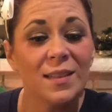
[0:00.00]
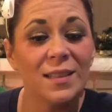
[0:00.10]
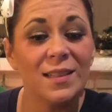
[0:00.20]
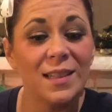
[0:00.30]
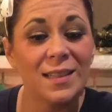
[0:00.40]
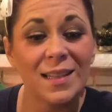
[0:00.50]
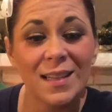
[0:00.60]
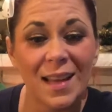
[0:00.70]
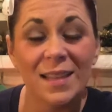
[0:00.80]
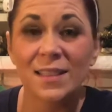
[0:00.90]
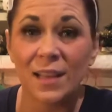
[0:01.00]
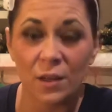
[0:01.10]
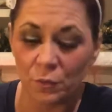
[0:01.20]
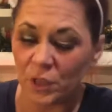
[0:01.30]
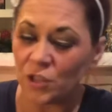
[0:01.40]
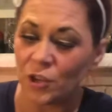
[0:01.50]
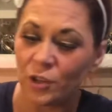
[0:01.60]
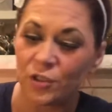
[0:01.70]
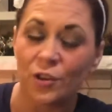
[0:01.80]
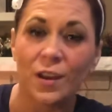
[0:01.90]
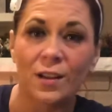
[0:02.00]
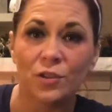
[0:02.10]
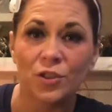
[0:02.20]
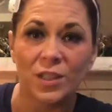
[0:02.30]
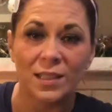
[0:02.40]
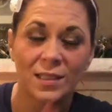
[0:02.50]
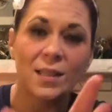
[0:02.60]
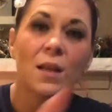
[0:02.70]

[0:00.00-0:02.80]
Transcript: to disconnect and recharge our energies.